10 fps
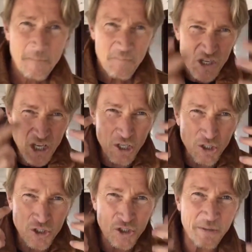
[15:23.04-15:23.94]
Tears
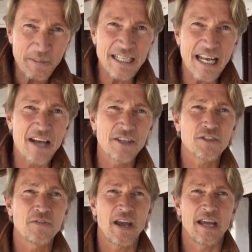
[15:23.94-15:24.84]
streaming down his
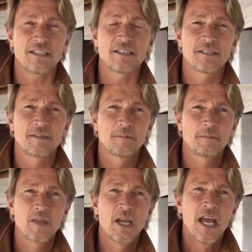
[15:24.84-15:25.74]
face.
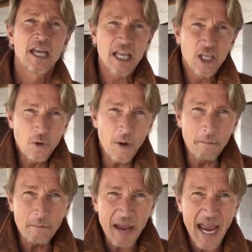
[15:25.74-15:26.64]
Can you
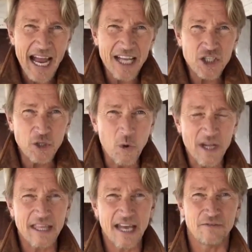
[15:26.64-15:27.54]
imagine
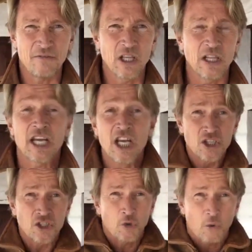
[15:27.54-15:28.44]
what that felt like?
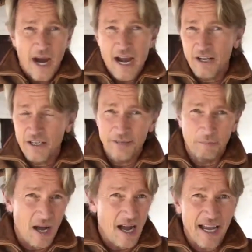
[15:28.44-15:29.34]
Surrounded
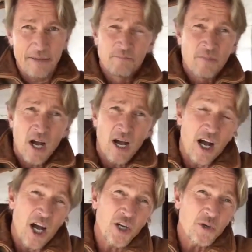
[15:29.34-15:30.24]
by
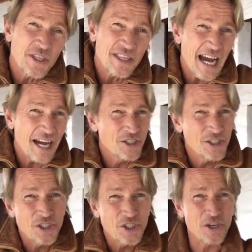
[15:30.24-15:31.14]

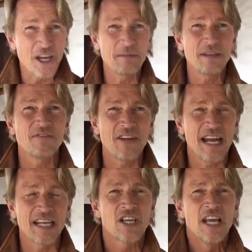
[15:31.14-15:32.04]
100,000 screaming
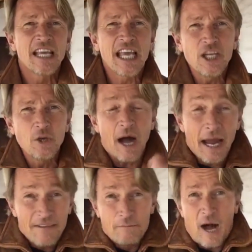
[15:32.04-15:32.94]
fans. I
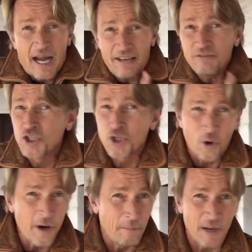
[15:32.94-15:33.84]
have
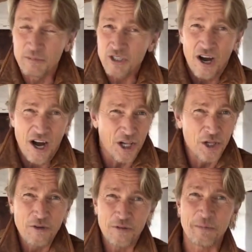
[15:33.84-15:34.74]
joy bumps all
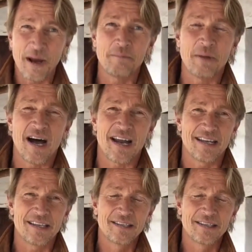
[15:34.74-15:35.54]
over my body.